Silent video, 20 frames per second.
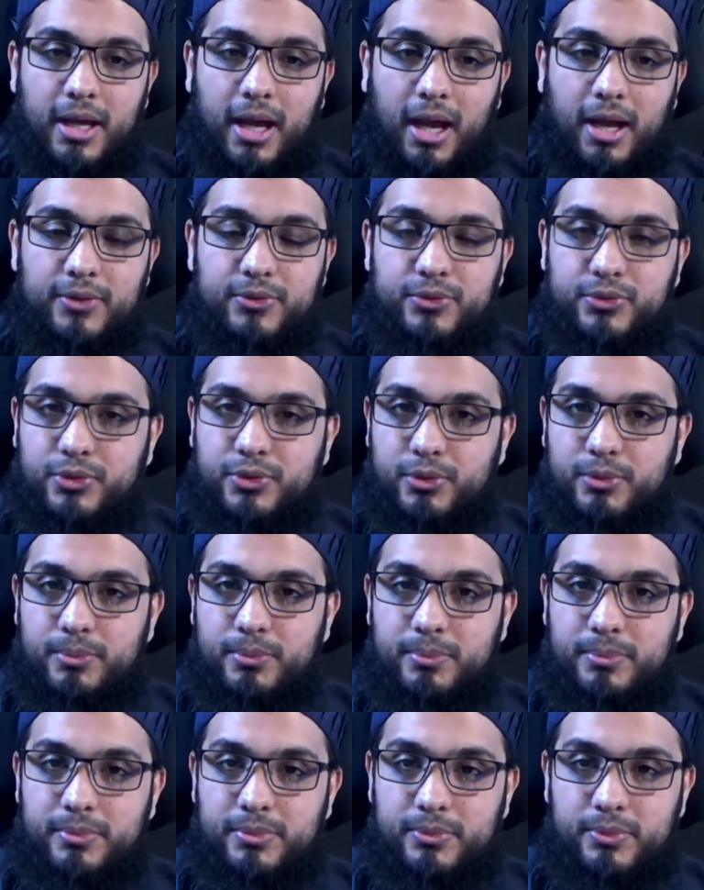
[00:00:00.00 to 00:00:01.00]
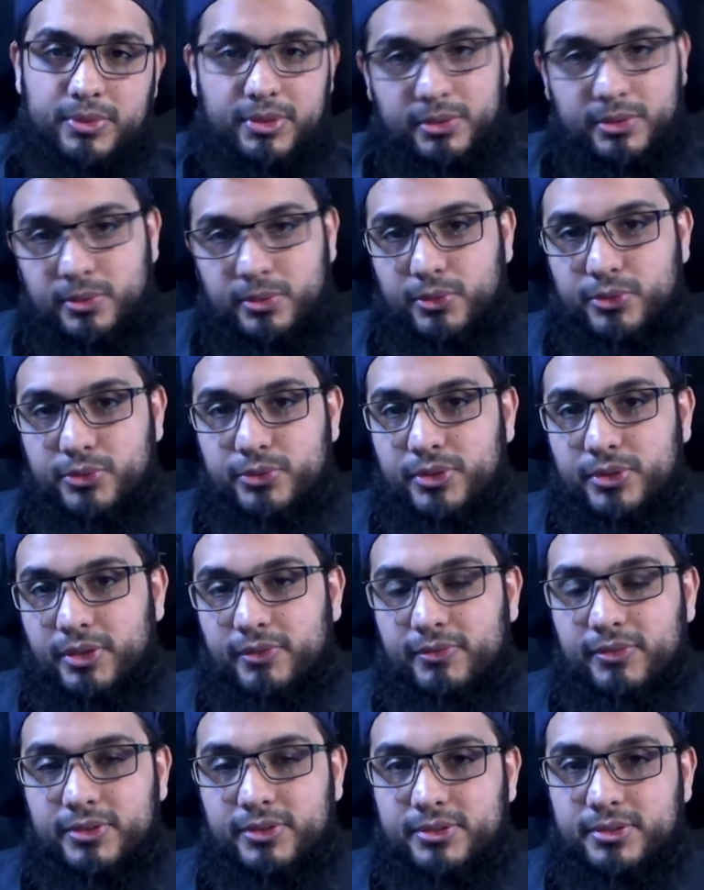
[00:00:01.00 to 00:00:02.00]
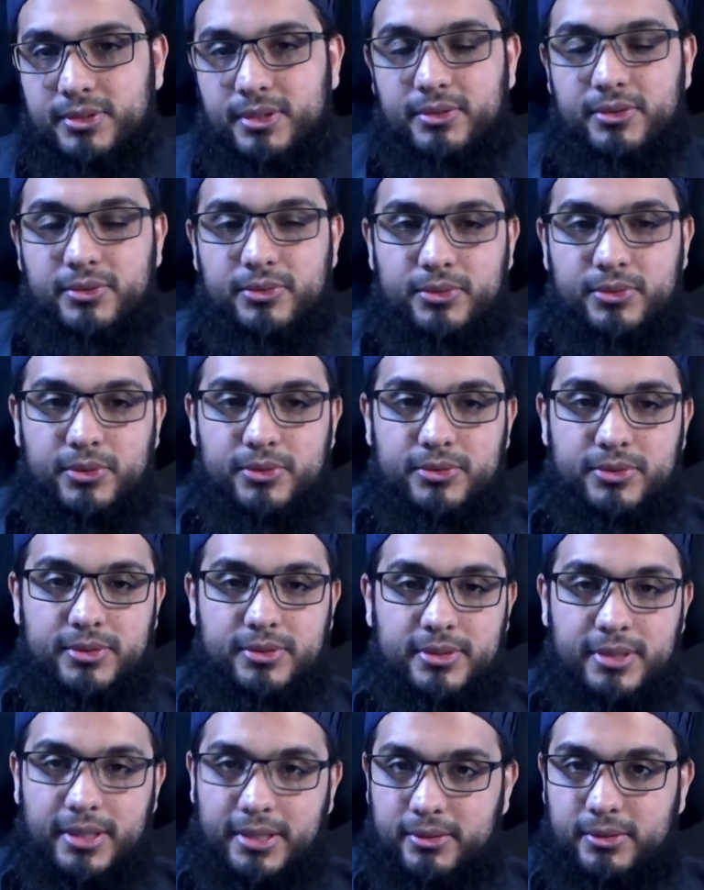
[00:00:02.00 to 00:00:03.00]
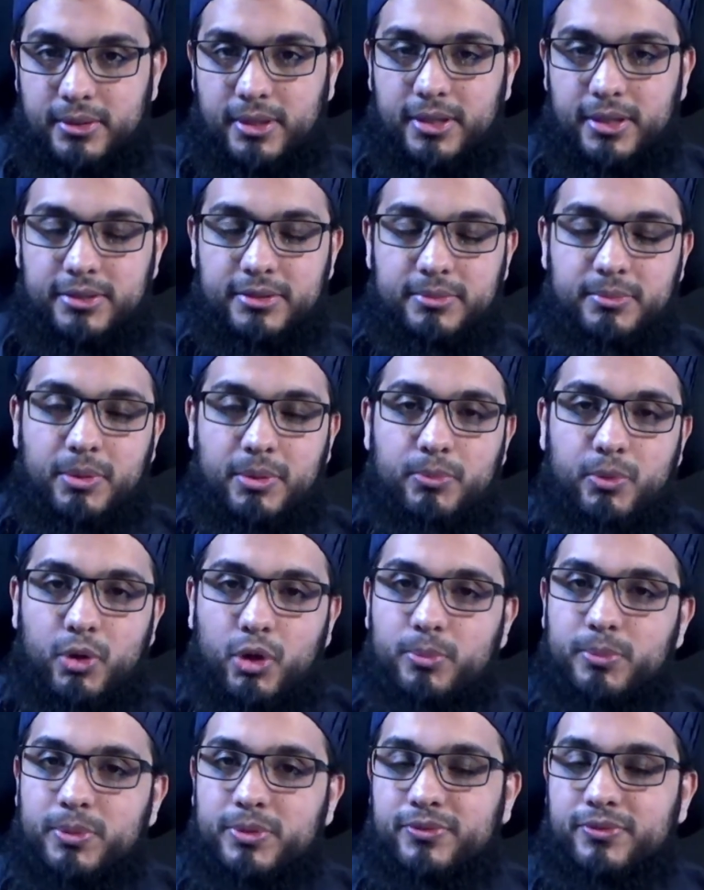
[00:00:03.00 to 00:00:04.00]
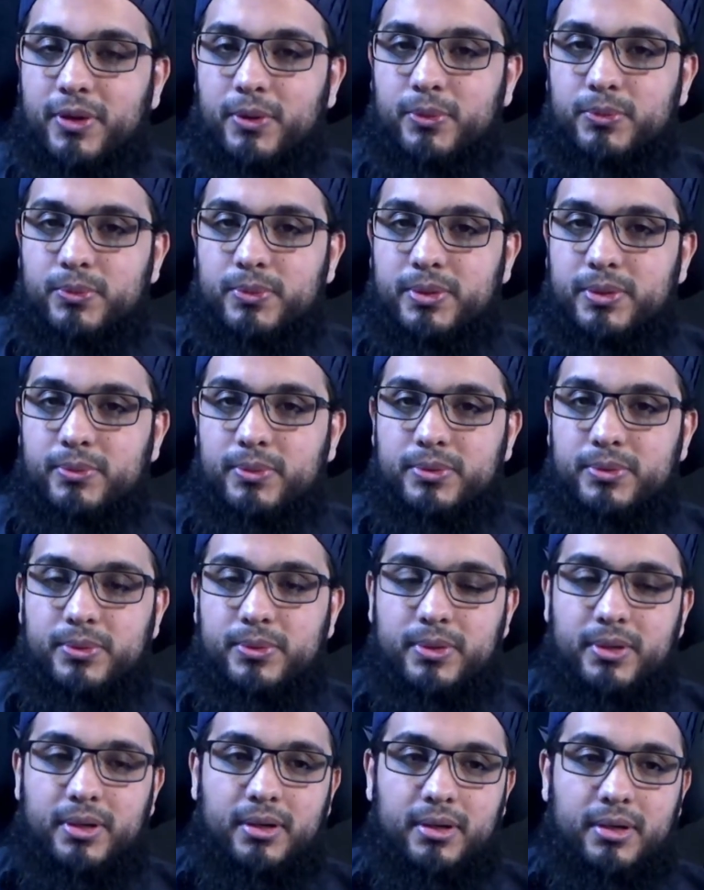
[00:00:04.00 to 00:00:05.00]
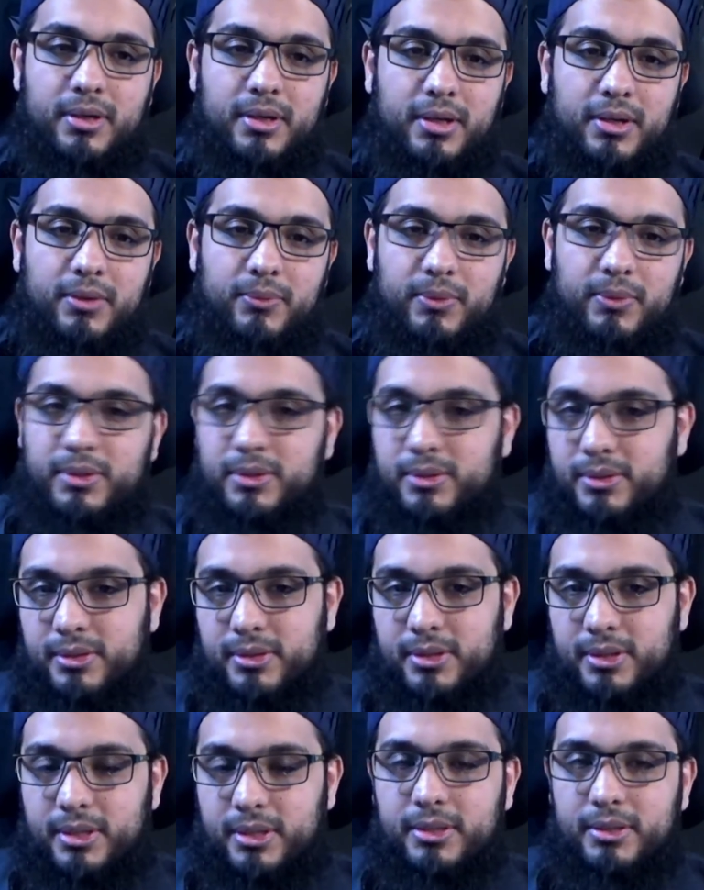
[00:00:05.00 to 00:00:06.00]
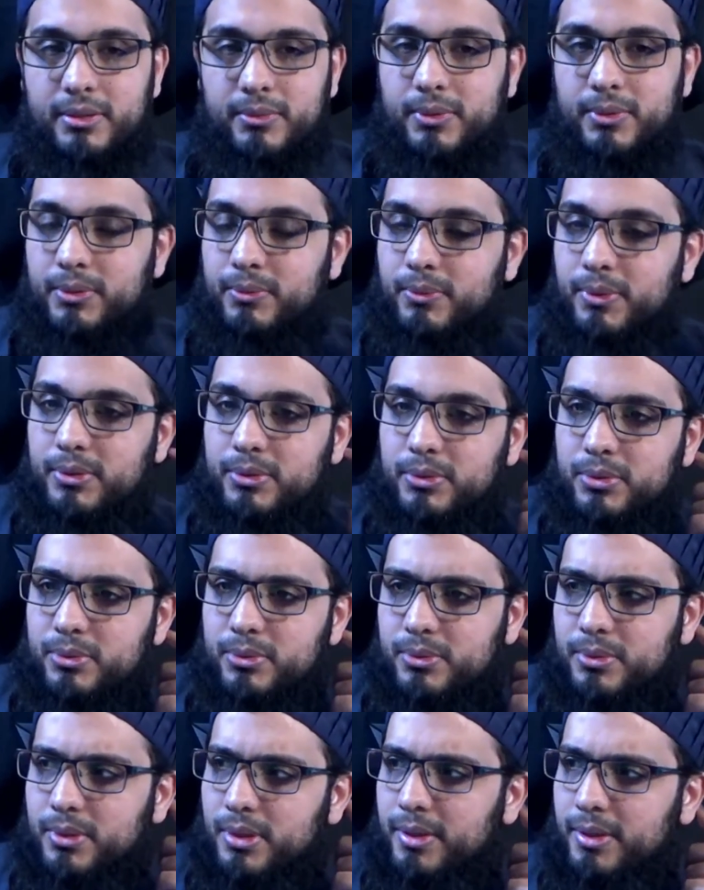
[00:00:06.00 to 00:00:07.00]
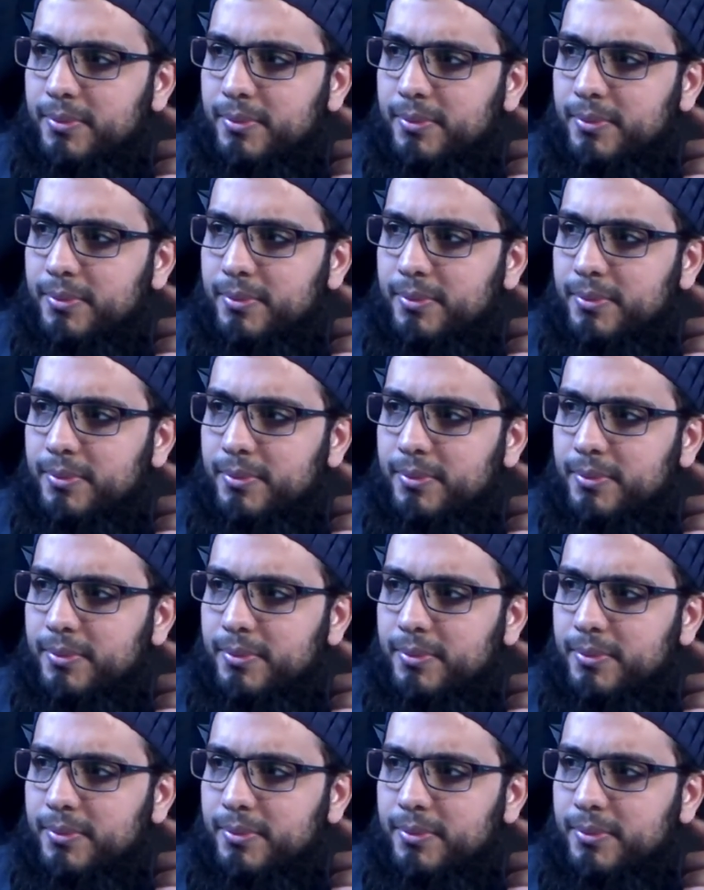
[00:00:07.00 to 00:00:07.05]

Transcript: And some which are close to rivers and other sources, like as Imam Muhammad found when he went to Iraq, when he went to